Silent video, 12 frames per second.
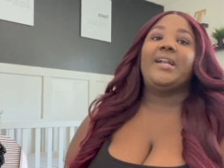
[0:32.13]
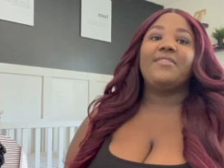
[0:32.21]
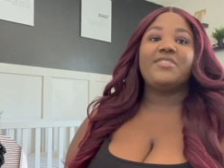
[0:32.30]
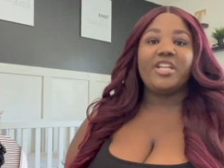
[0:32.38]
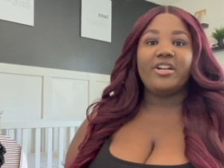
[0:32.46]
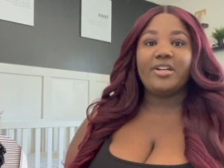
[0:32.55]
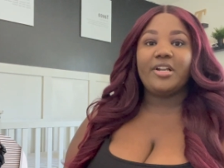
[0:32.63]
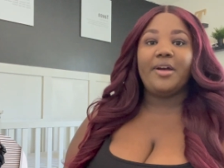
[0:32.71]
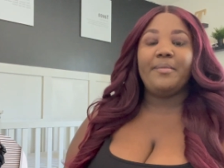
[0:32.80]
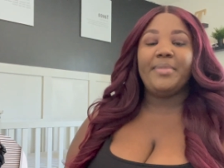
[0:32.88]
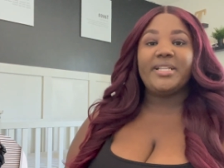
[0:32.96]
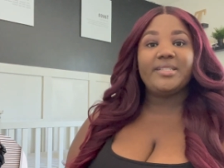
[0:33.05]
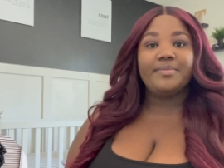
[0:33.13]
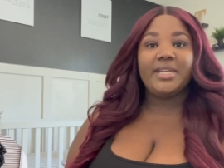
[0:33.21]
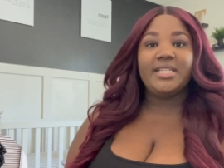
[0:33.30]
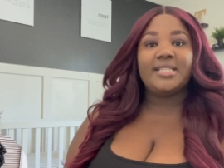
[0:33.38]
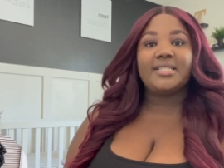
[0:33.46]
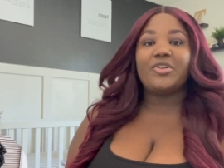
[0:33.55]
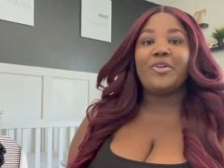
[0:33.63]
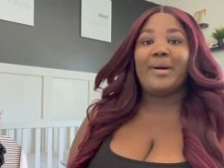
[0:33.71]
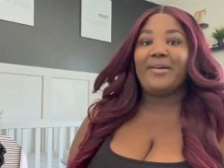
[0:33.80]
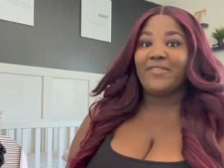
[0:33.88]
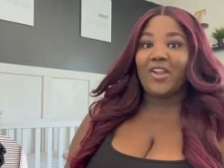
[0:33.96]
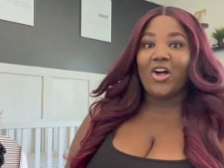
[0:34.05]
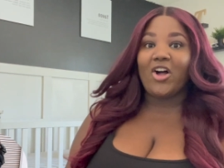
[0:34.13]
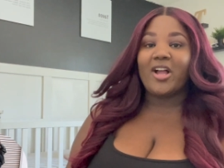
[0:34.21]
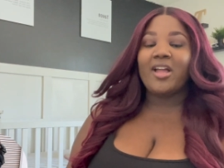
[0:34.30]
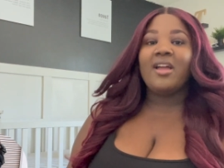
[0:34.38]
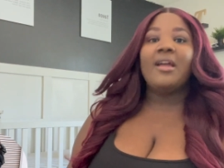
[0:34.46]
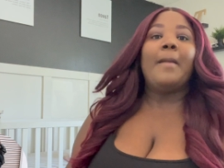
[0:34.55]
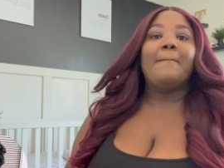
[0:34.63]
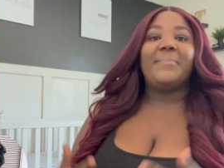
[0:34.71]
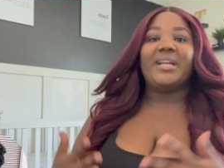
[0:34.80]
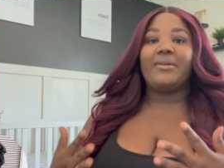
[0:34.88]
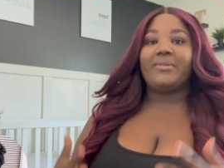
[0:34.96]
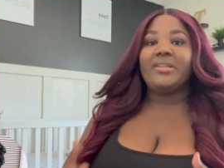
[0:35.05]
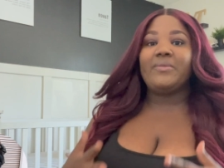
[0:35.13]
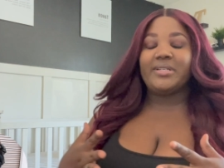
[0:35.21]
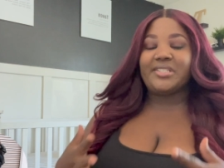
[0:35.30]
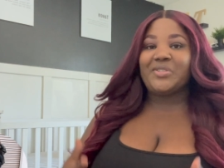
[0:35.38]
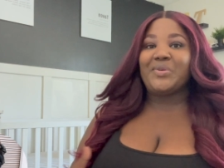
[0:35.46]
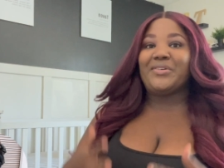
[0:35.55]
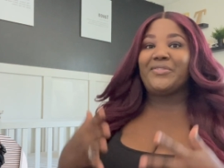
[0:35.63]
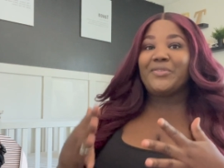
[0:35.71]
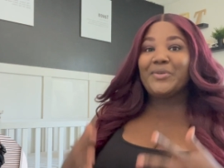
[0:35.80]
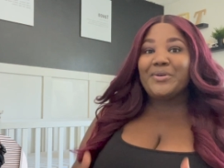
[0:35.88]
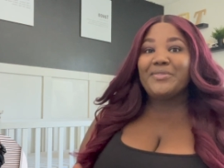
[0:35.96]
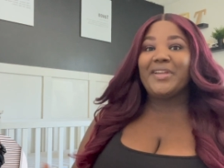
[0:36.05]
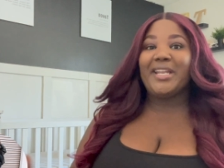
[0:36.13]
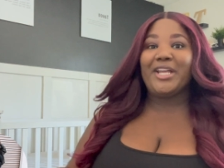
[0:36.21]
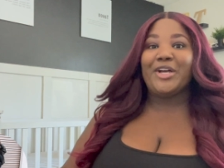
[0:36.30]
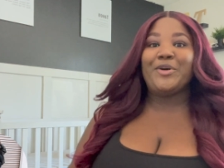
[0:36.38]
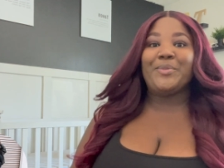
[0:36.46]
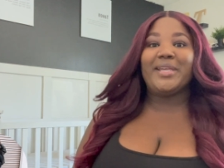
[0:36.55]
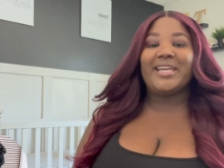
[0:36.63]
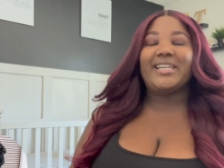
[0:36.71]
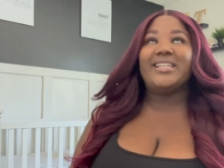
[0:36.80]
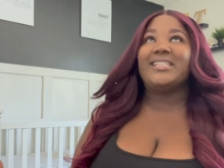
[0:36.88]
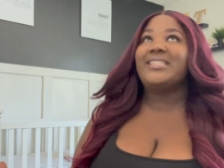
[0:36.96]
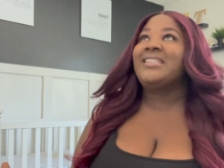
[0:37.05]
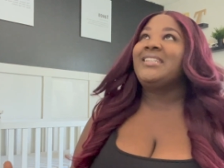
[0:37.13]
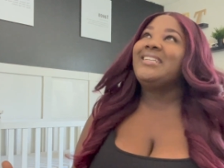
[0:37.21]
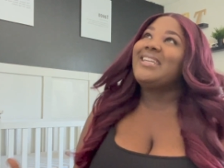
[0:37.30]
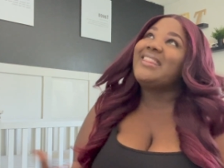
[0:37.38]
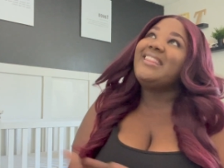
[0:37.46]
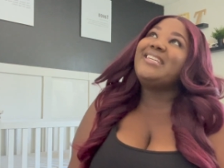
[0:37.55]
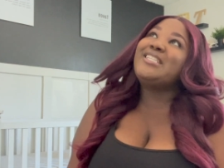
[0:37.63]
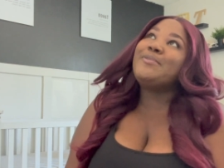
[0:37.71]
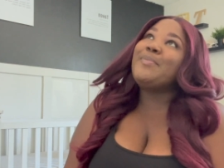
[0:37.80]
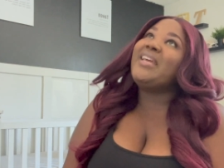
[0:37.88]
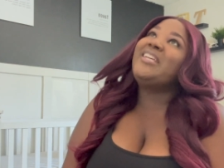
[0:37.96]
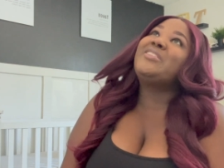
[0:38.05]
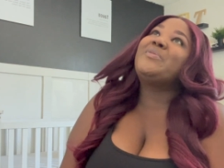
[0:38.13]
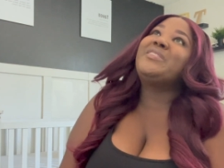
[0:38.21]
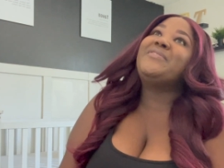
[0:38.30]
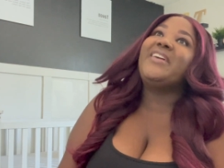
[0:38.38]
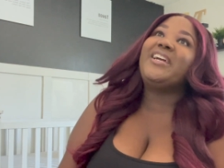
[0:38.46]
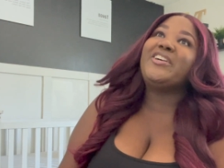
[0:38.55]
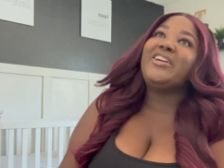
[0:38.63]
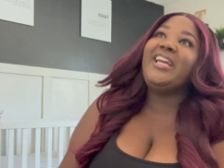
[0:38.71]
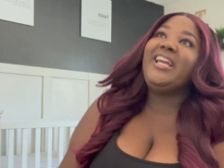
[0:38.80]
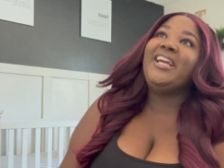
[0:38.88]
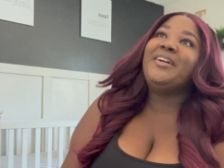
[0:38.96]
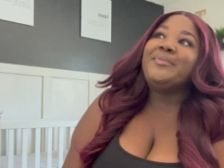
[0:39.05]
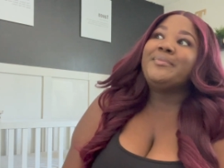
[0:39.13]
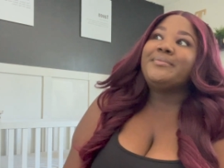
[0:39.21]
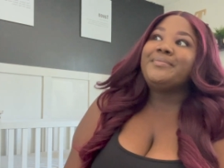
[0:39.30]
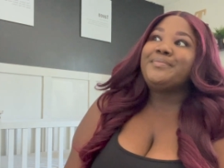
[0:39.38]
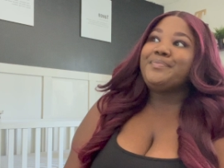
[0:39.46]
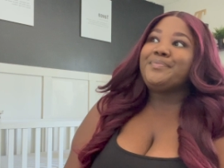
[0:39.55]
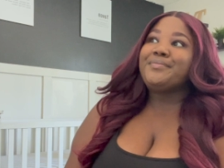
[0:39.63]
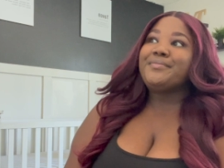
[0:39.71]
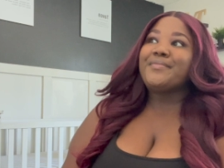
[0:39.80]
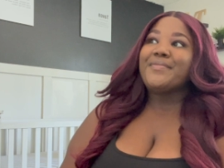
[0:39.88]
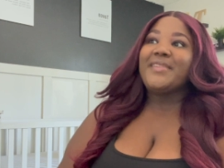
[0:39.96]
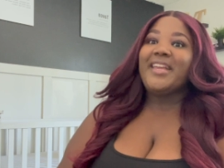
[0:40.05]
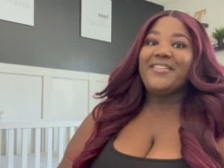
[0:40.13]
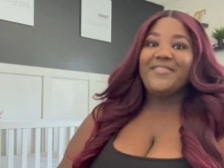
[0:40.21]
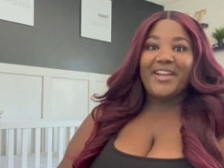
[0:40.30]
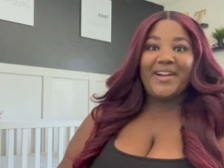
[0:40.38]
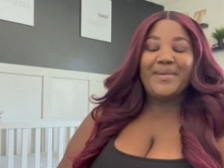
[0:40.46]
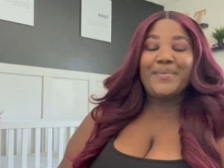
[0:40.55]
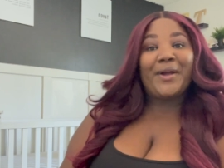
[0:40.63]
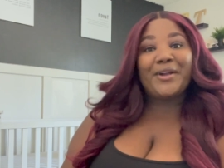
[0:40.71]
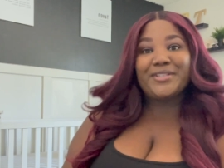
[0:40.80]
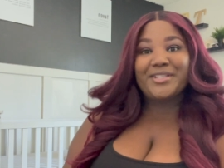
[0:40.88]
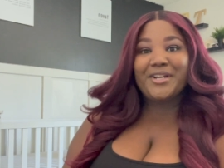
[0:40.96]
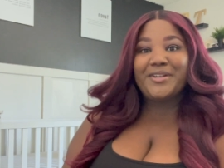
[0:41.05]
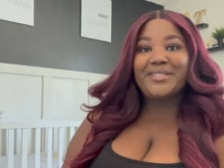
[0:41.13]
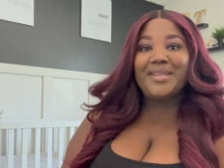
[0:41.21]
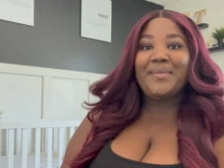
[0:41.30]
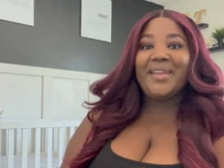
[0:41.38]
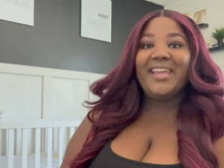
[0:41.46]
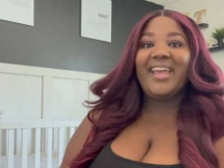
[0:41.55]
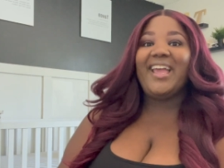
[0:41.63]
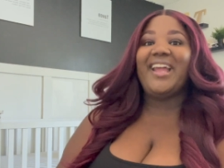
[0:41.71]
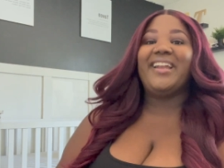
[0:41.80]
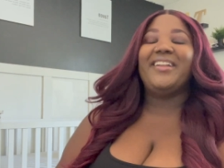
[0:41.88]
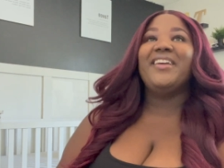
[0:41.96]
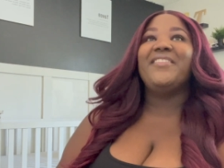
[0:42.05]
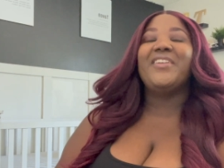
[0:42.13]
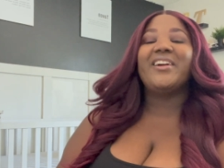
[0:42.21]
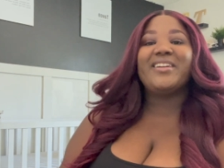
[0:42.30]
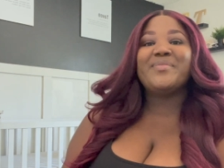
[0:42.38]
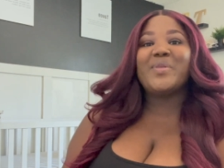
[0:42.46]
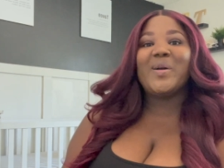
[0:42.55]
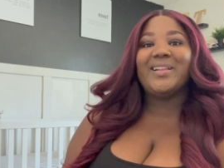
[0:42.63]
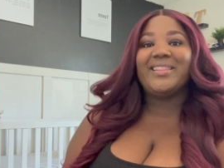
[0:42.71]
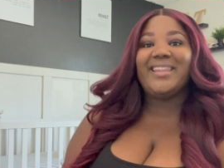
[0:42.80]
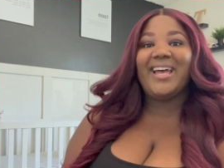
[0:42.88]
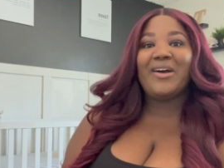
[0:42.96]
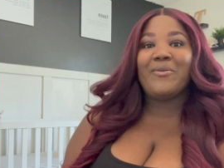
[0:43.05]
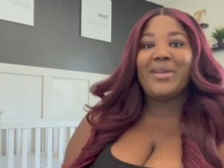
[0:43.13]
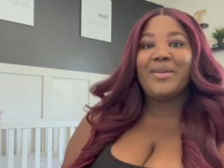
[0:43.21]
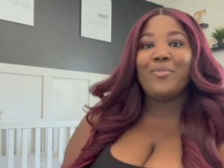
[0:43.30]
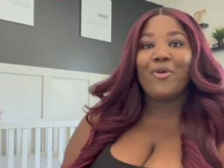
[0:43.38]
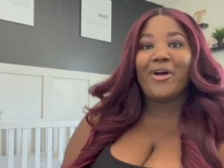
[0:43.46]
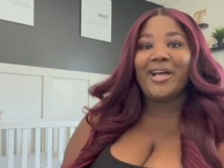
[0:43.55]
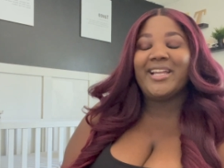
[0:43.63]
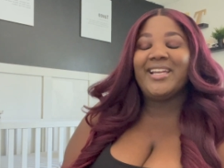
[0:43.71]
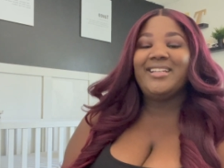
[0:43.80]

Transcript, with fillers: I've shared um, bits and pieces on my vlog, but I really wanted to do a full video because this space was very, very personal to me and very important that we brought